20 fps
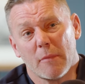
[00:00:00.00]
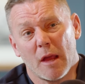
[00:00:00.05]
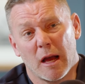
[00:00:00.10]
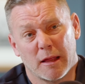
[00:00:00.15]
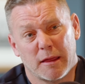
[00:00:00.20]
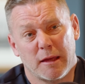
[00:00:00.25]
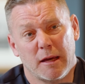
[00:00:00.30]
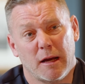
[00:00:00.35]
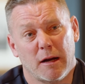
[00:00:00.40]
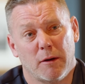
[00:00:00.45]
I
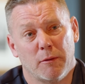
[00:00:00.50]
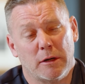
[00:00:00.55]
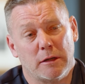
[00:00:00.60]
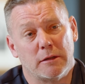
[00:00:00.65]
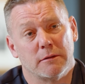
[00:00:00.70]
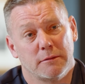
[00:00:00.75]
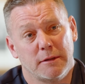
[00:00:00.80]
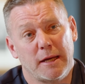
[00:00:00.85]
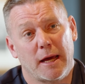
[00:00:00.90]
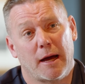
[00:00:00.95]
think,
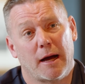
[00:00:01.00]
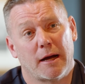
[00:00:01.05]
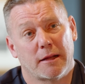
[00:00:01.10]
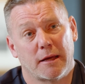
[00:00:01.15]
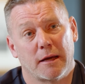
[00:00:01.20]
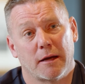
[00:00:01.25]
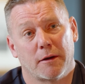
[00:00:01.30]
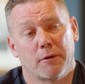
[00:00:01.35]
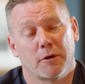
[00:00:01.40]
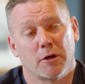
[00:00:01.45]
well, yeah, I
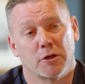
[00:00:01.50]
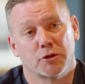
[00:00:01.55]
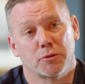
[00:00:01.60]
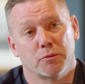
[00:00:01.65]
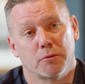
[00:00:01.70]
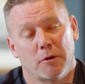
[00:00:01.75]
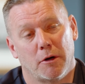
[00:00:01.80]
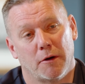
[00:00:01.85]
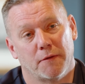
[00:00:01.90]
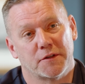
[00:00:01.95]
think because
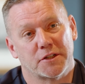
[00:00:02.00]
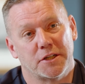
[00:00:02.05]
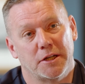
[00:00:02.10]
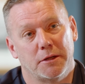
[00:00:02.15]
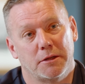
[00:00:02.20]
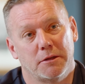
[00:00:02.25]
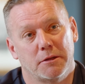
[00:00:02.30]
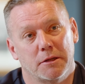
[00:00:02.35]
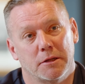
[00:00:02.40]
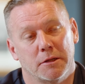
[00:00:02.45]

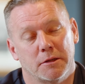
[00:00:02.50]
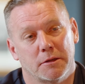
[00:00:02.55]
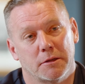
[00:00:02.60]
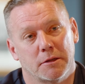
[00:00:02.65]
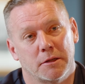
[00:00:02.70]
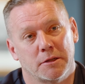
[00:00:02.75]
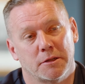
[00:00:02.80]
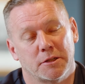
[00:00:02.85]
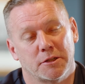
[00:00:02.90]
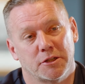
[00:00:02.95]
obviously the
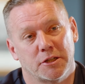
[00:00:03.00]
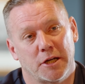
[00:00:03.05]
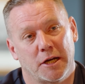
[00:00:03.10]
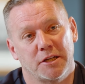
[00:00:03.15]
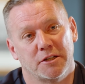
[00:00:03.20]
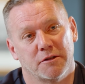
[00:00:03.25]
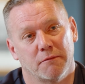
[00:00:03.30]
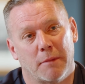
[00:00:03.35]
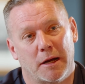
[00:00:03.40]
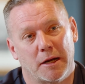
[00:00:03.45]

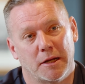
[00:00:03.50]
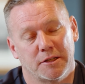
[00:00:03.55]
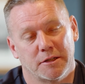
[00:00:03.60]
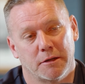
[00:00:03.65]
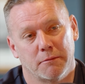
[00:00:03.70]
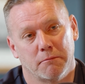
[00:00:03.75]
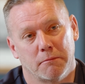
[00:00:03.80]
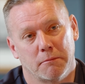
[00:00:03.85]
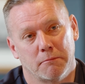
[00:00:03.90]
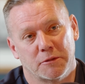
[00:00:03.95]
change of manager,
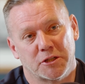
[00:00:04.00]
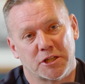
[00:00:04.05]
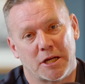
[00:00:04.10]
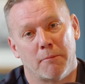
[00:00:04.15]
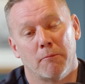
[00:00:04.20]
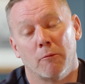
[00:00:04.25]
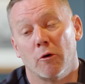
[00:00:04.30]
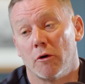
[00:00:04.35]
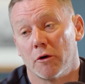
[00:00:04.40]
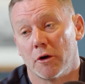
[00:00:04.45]

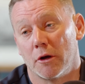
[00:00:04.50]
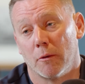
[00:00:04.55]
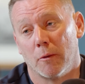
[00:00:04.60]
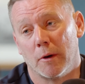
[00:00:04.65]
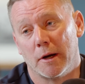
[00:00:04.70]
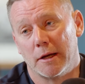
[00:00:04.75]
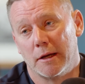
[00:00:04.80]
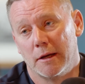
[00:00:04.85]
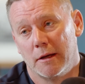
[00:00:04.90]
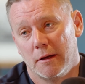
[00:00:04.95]
Sam walking
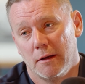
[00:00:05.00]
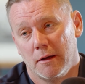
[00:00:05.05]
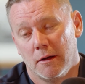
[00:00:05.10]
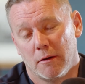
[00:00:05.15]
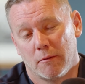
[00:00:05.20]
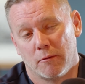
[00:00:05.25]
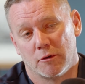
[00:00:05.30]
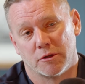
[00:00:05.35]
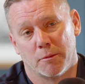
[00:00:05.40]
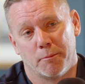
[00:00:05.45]
away,
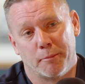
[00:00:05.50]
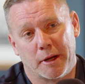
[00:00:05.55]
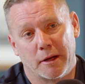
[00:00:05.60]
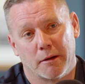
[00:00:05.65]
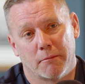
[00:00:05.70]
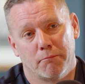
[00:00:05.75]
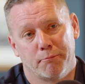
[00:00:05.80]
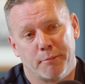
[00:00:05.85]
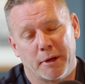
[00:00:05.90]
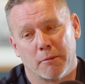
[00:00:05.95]
was a
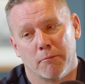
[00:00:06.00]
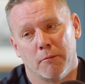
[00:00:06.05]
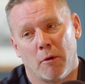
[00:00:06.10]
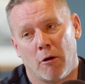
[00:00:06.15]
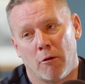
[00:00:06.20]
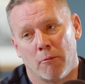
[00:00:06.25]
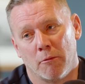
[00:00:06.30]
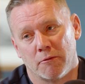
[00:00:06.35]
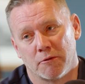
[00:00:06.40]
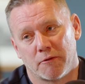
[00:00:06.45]
big
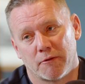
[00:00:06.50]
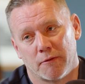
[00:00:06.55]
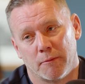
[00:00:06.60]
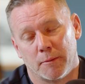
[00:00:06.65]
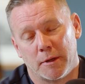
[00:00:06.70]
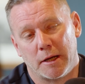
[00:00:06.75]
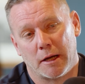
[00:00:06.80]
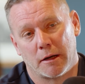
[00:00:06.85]
moment for me.